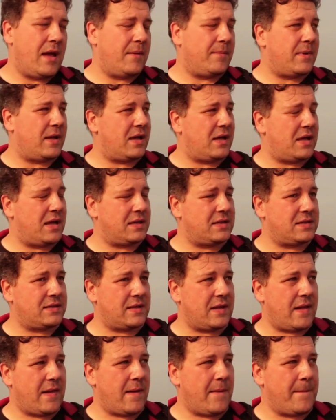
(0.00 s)
but
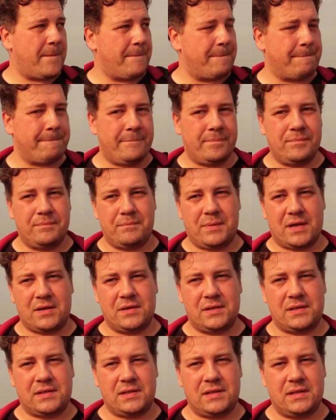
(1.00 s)
um,
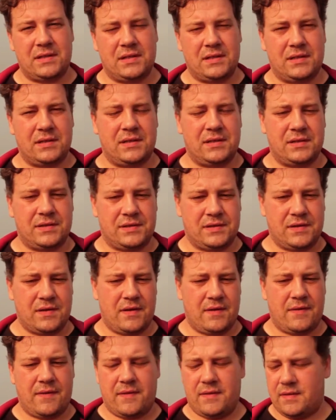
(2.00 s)
because uh,
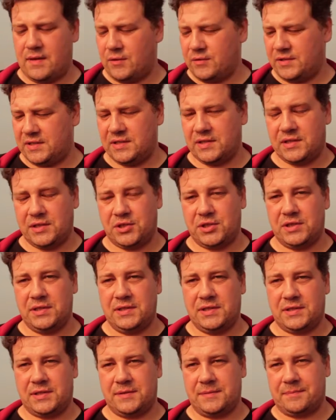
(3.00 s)
those
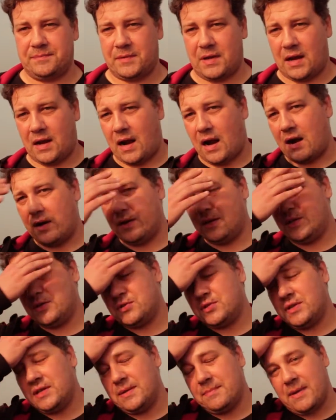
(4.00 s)
decisions are
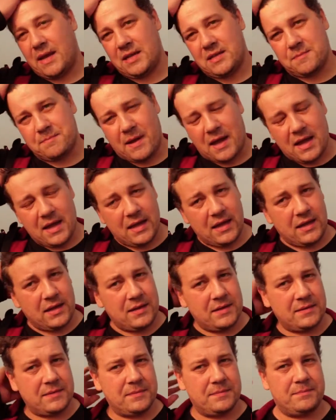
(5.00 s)
usually made by
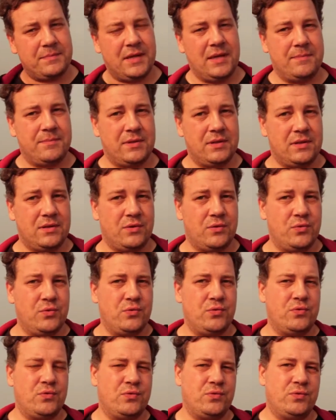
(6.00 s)
uh, people
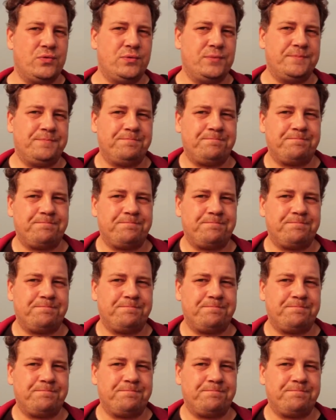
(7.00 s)
who